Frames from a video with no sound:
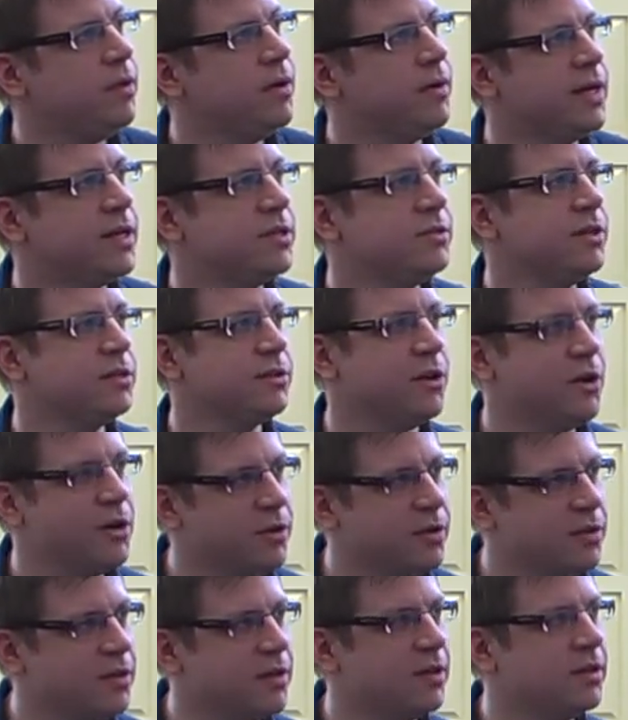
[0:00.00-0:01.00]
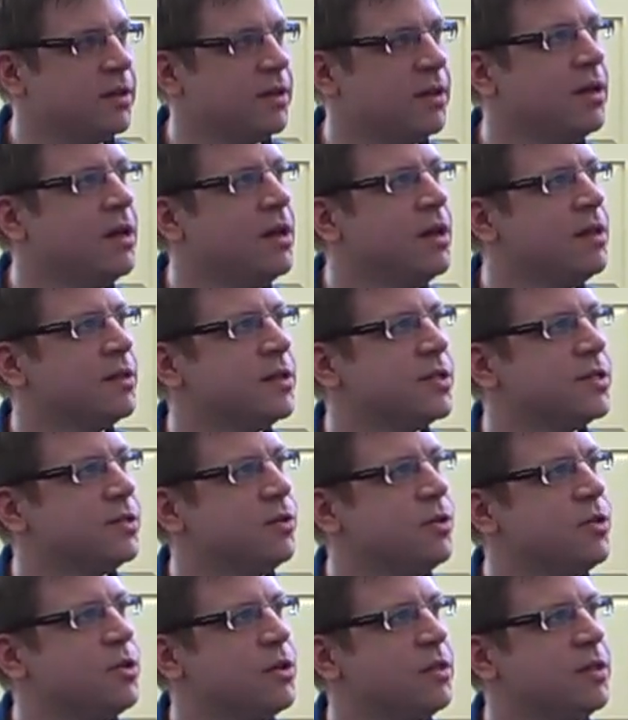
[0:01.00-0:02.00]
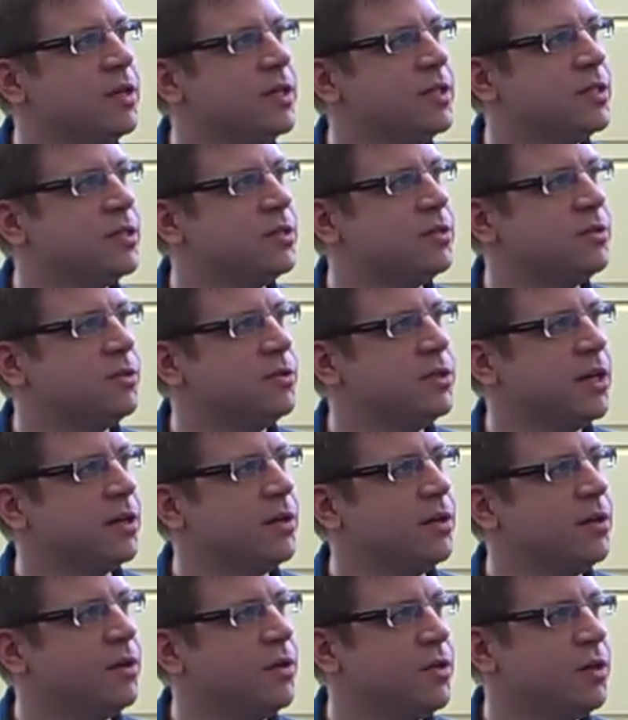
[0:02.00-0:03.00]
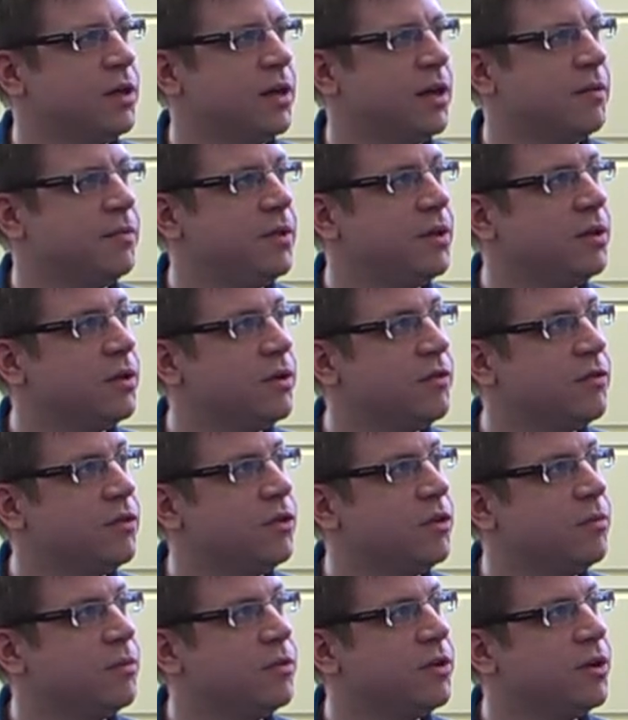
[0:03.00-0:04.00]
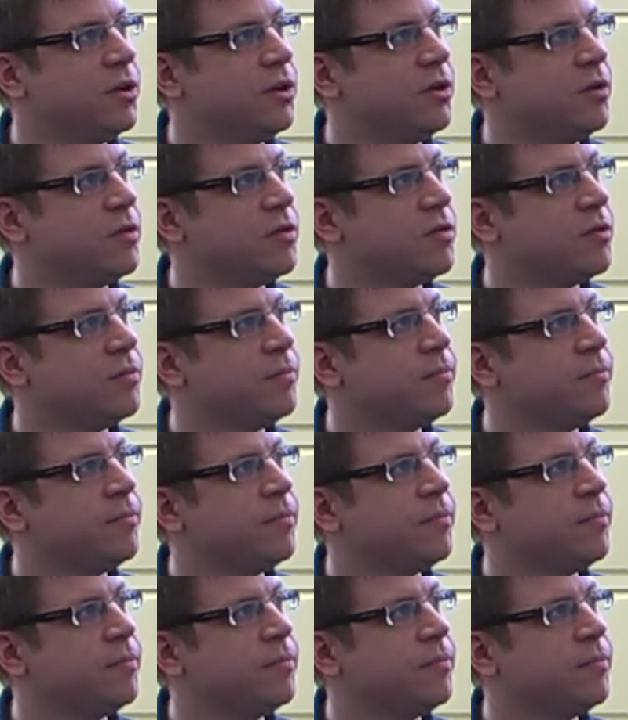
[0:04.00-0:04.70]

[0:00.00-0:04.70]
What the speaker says: Okay, so I'd like to argue that the solution of this is through technology, and in particular through new materials.